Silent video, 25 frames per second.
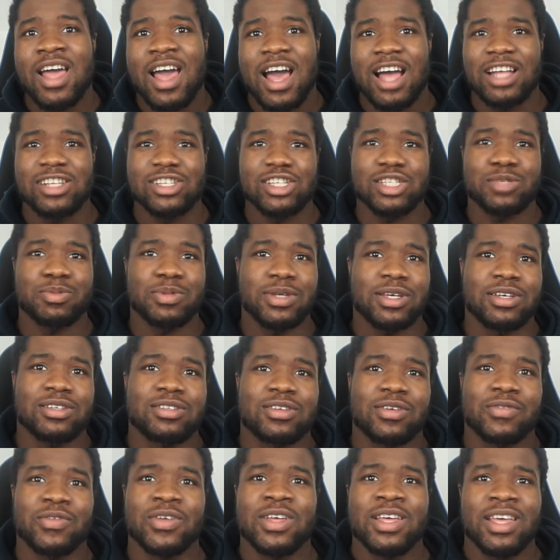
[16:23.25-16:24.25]
And just because
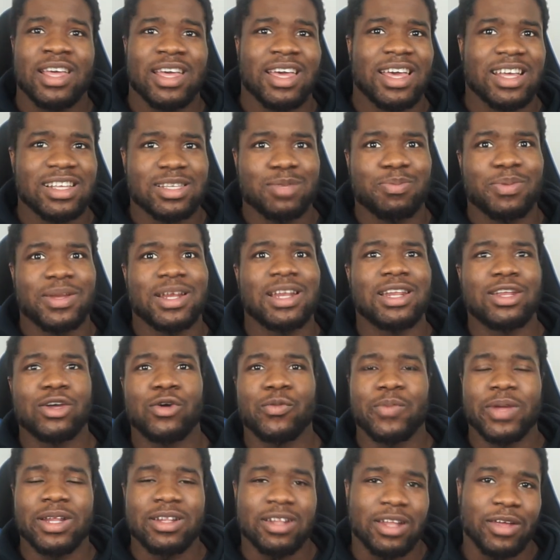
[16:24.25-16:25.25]
of, it's been a little
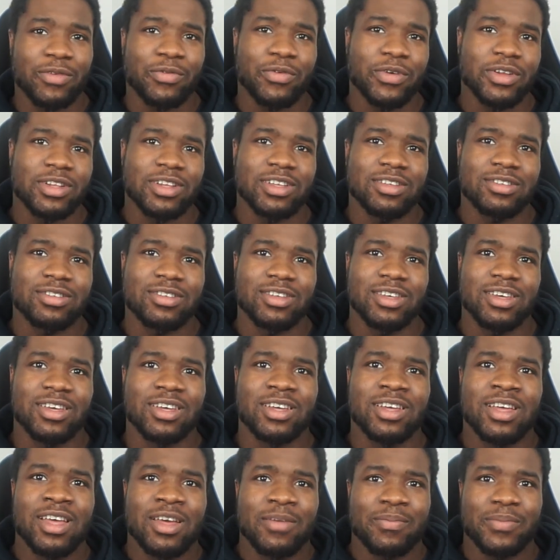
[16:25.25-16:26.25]
bit different this year,